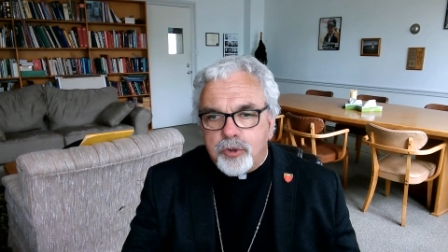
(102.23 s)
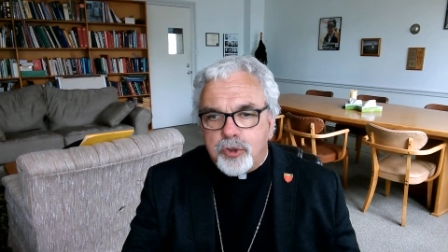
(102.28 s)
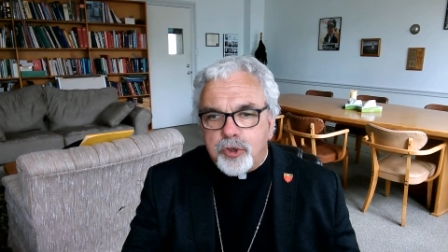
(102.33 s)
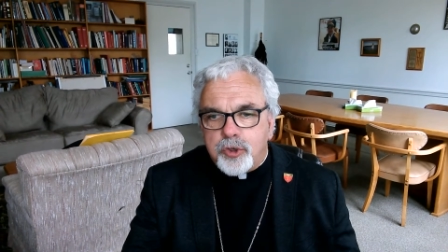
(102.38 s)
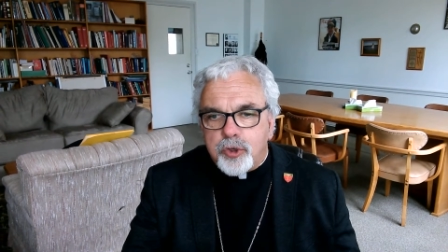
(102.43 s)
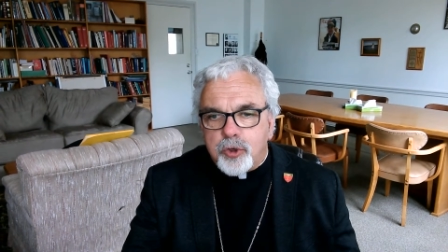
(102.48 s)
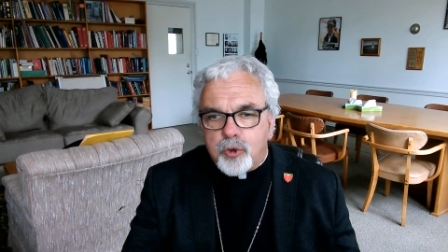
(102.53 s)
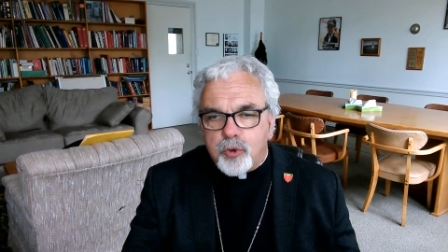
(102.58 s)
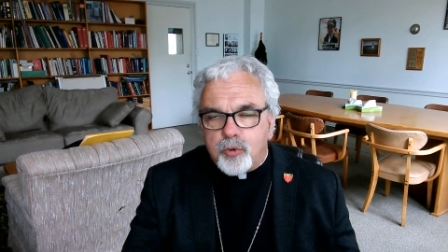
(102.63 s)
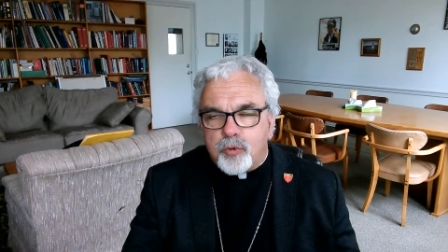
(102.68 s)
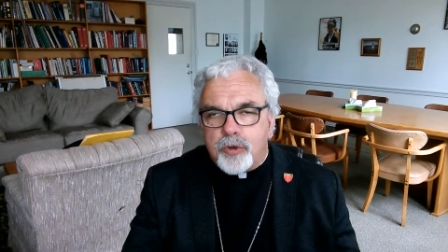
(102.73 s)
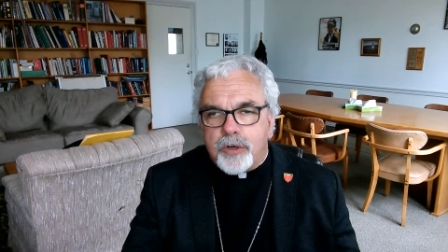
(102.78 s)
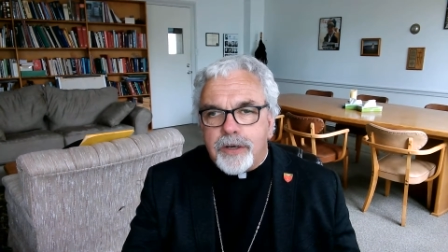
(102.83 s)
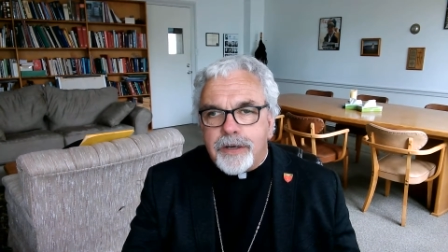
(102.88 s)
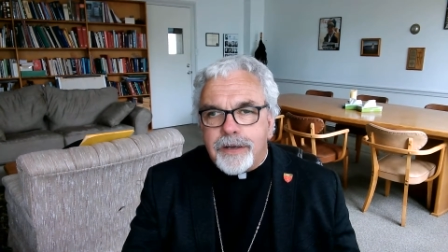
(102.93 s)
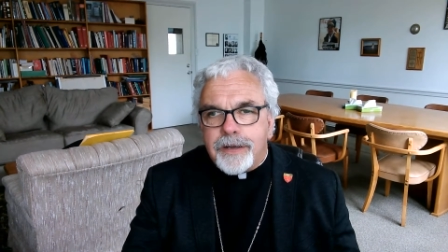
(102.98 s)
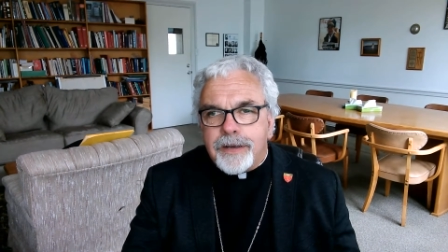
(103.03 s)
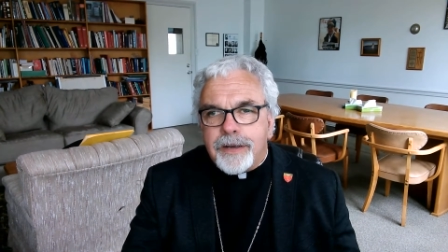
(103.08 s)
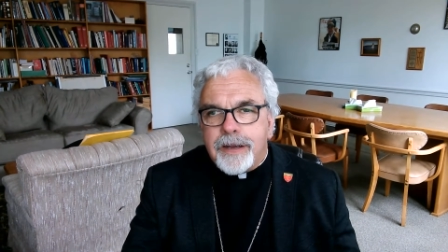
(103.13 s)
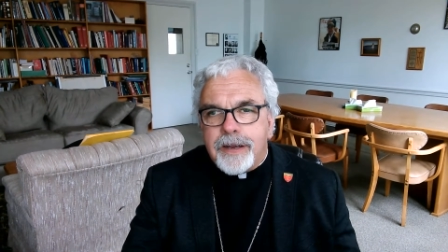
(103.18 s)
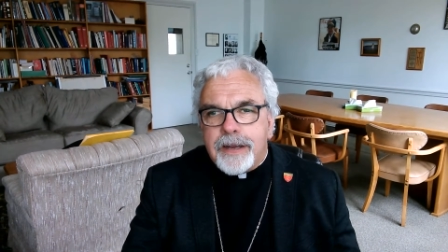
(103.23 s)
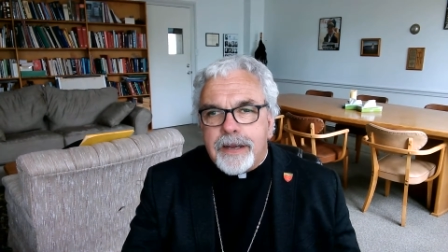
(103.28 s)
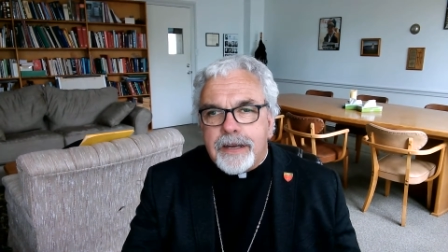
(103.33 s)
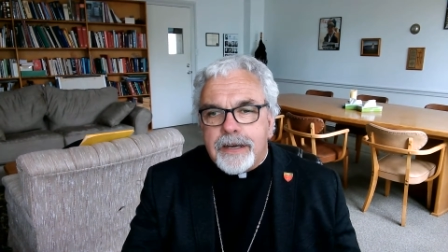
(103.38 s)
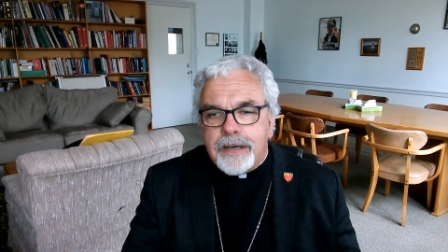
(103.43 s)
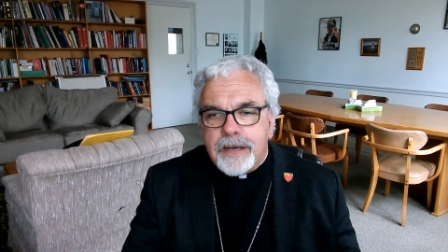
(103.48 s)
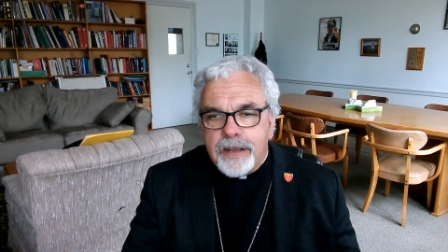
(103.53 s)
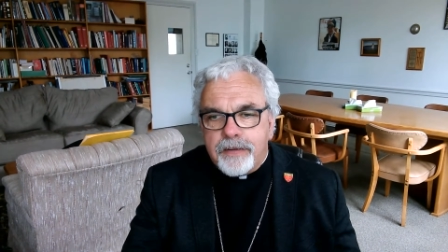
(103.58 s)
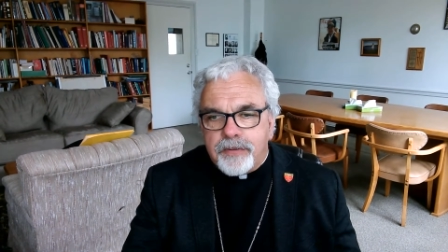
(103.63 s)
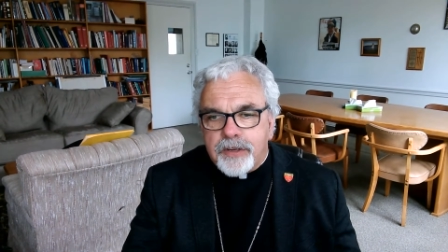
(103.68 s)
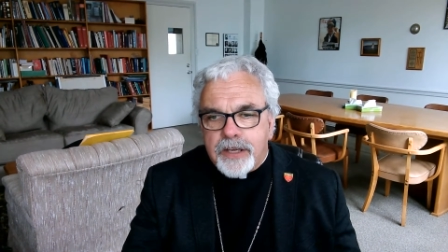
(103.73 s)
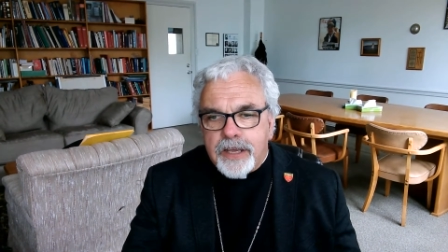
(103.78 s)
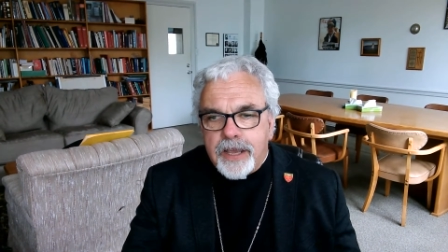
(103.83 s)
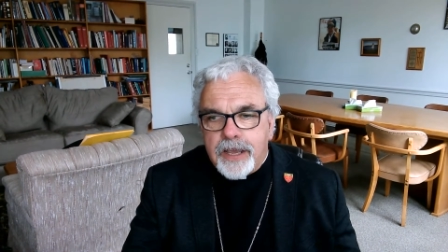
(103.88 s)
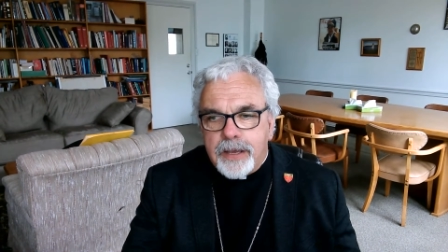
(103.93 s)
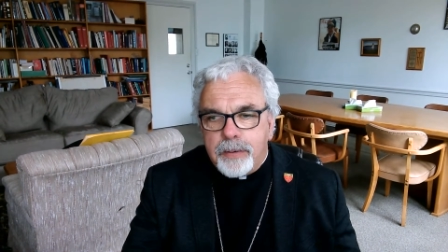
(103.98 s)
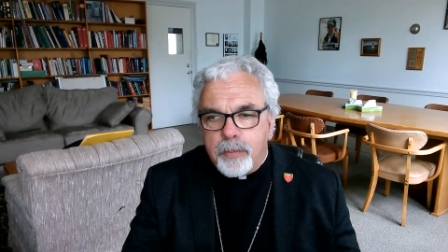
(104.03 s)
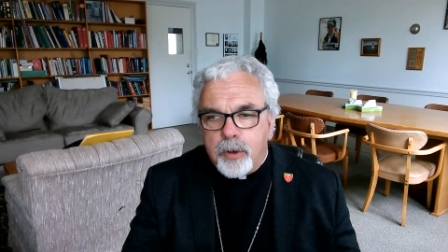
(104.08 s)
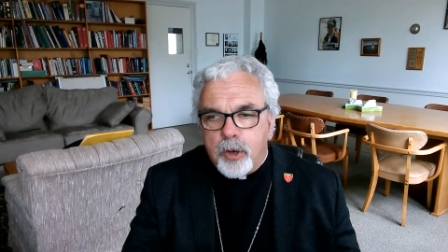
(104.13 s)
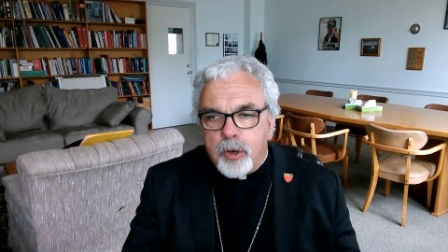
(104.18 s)
whose children never
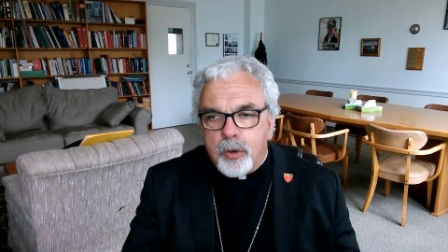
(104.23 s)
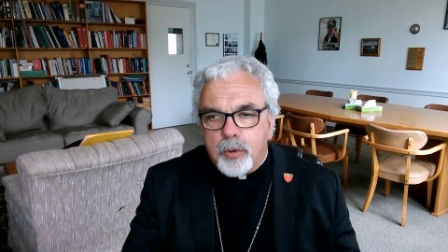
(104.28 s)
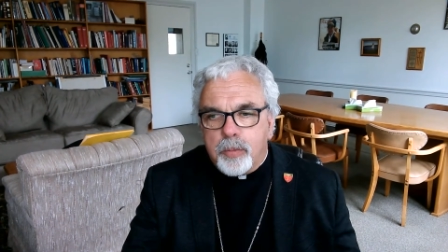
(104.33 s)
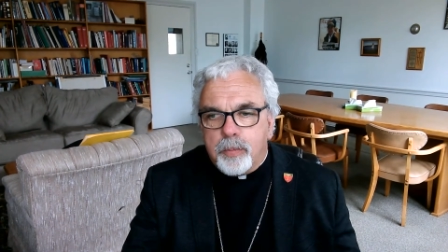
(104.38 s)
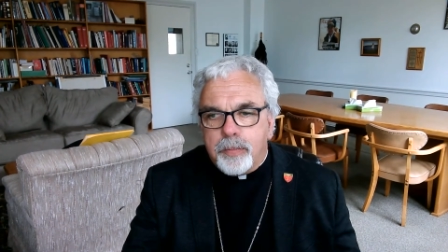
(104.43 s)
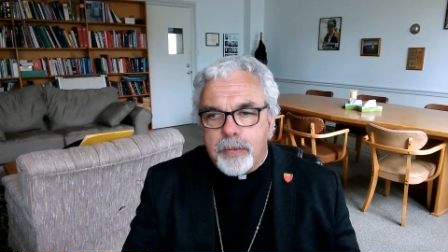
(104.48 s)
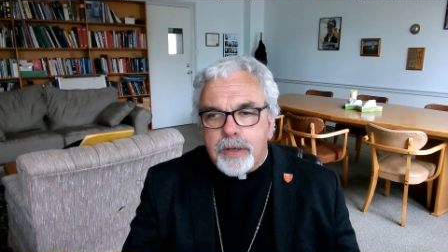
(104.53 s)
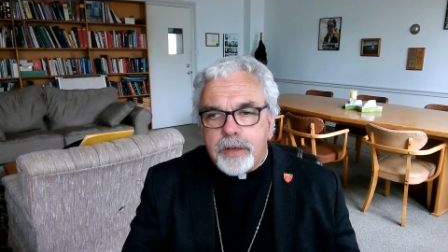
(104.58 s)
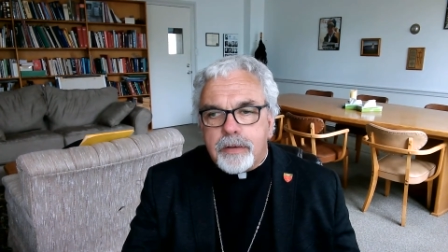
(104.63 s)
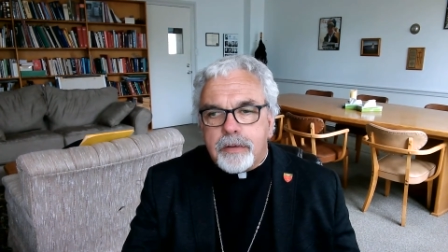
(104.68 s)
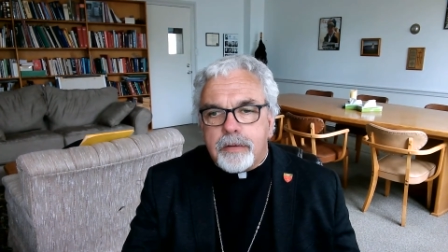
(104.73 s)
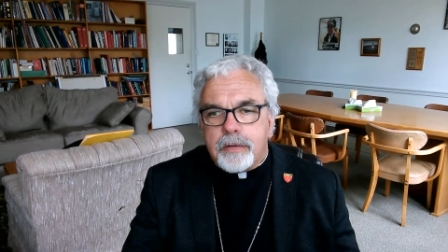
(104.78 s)
came home.